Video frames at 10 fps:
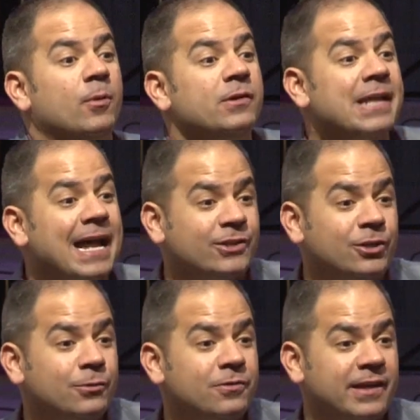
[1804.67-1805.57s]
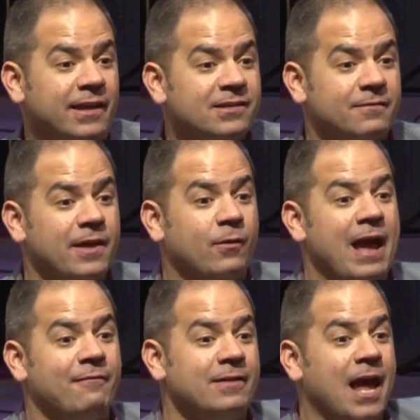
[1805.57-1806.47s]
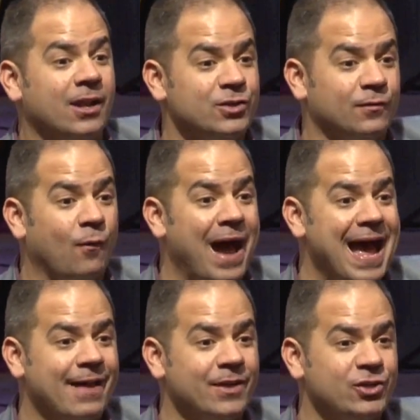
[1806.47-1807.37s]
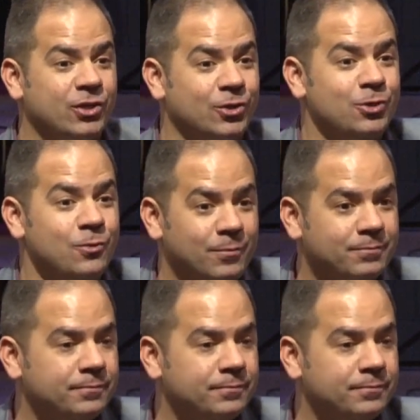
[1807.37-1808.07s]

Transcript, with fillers: not to do things if they don't have knowledge of why they shouldn't do them.